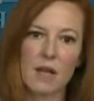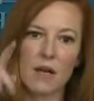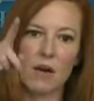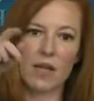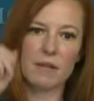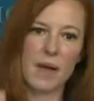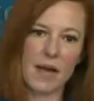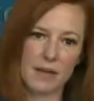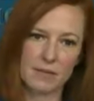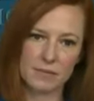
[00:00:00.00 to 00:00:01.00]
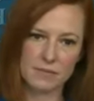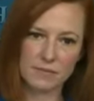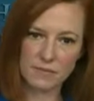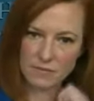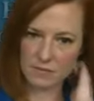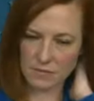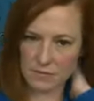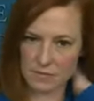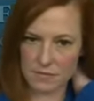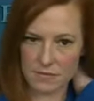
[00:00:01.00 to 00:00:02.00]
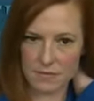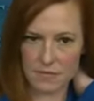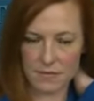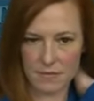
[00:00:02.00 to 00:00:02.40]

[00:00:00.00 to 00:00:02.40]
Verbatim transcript: Go ahead in the back. Thank you, John. Uh,